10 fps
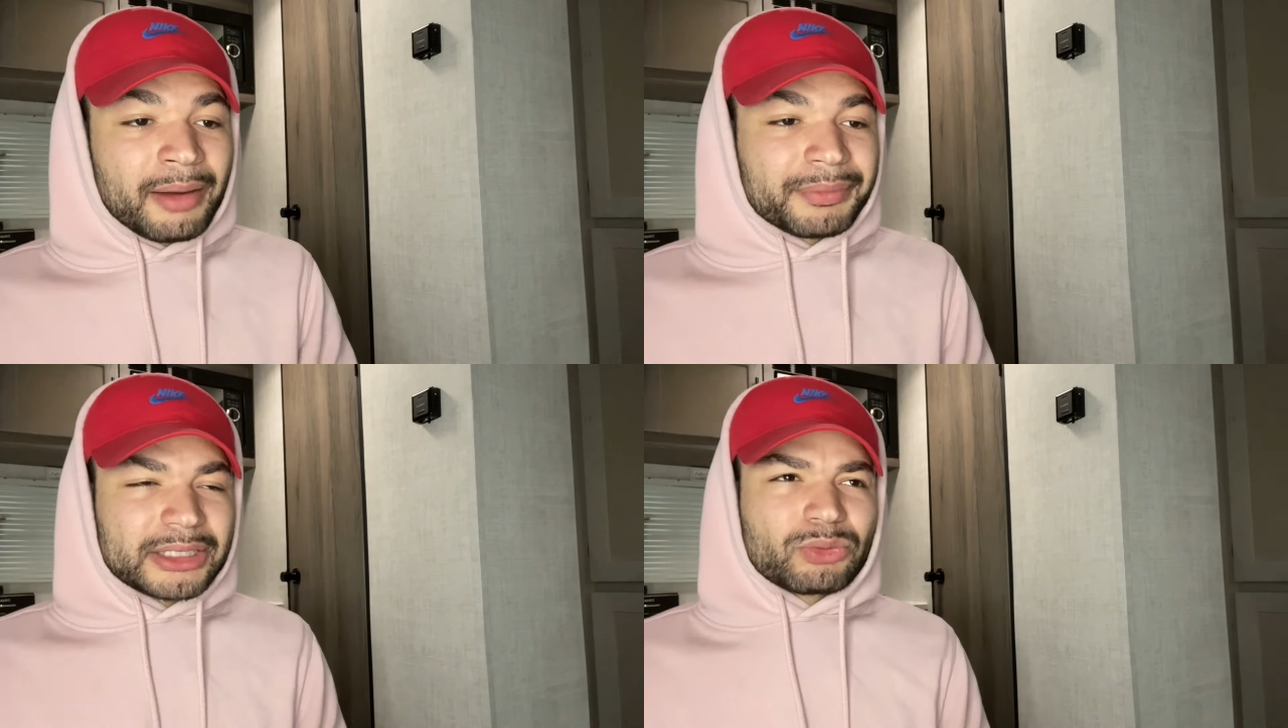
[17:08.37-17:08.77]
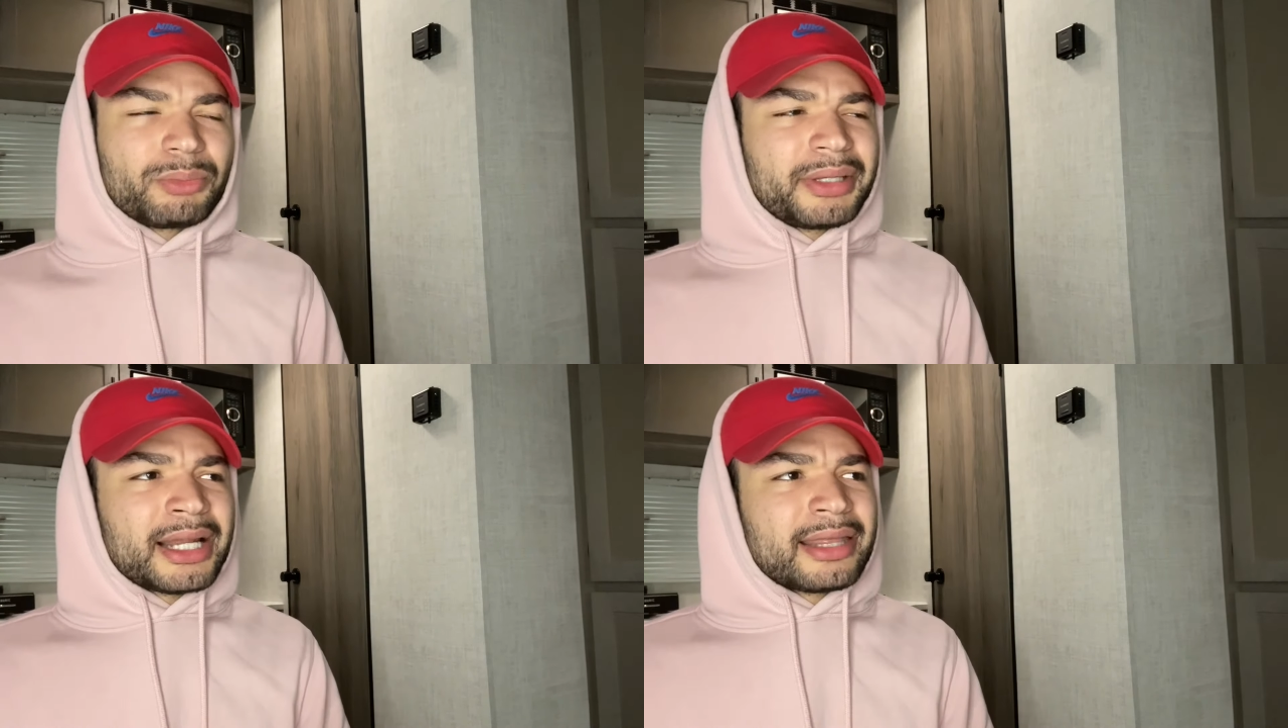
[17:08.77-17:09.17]
This
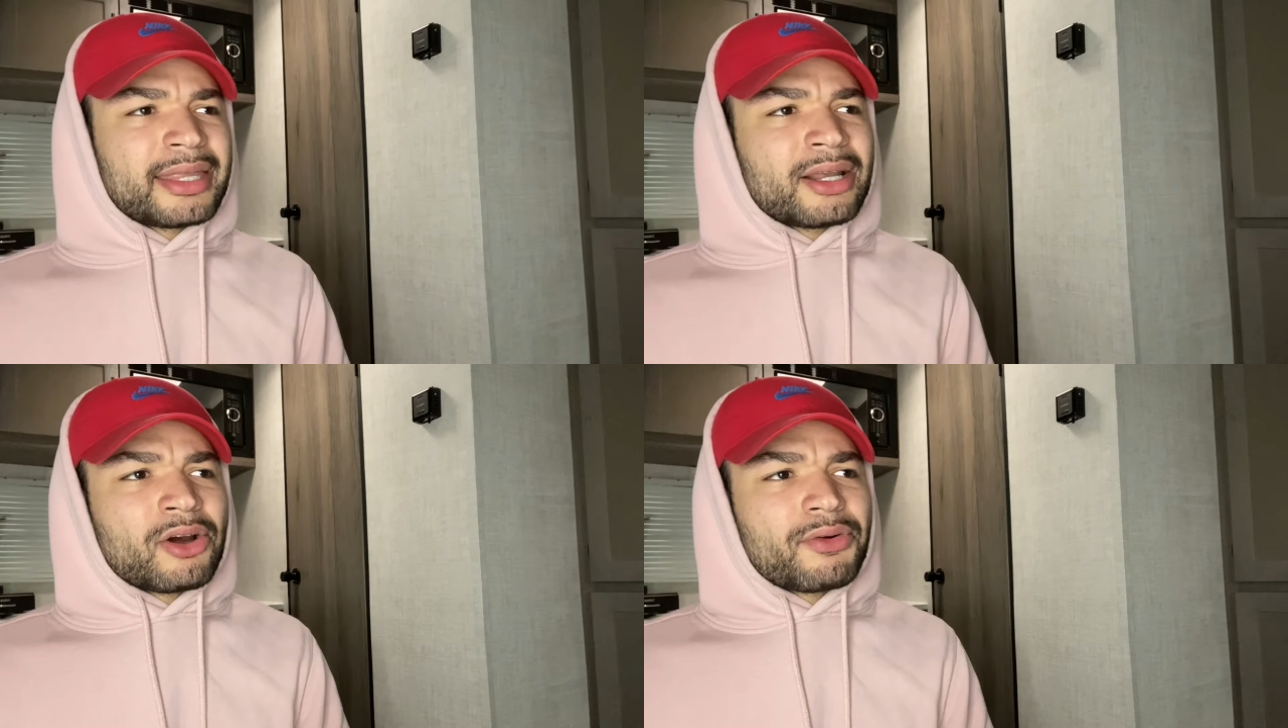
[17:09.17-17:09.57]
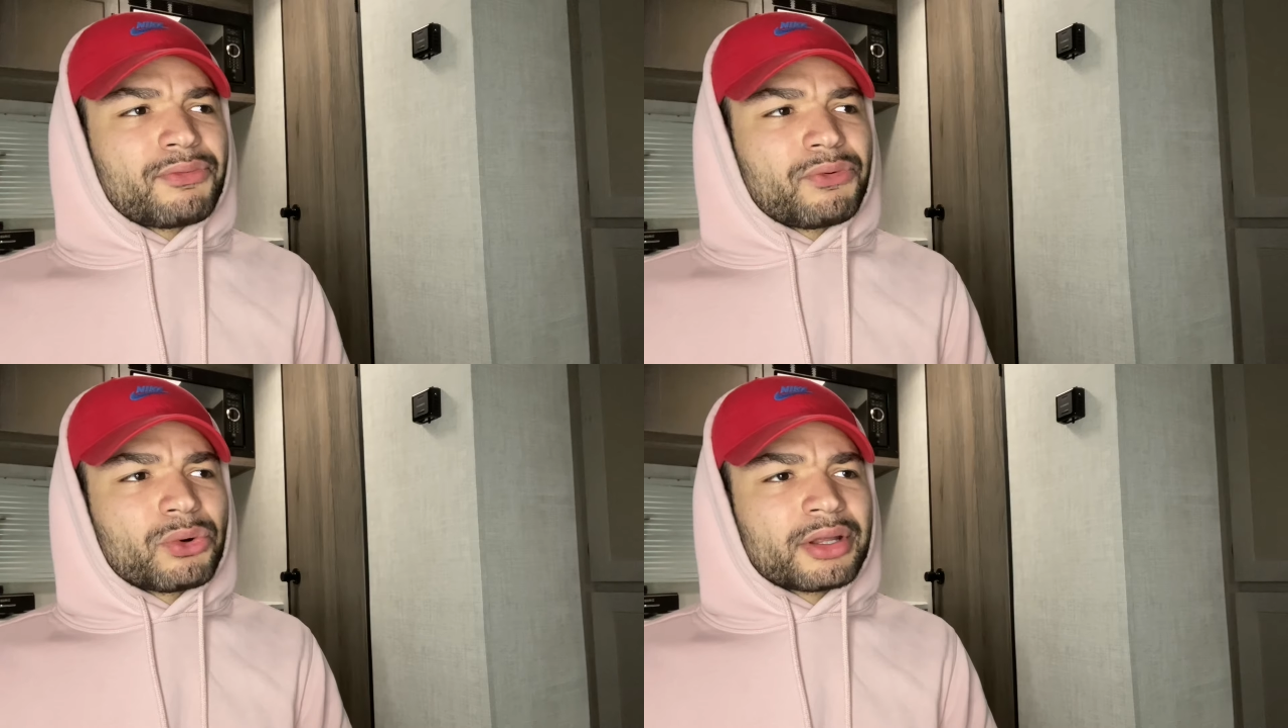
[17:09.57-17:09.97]
would be, I think, our
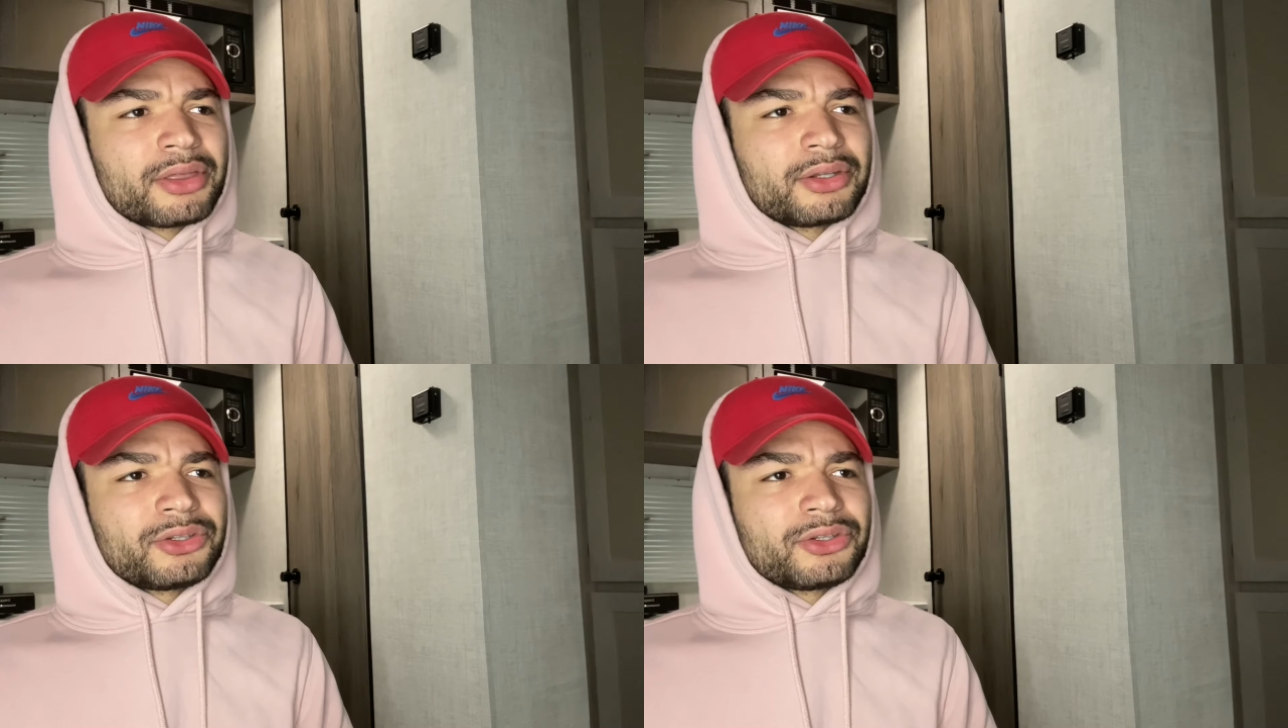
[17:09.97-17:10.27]
fourth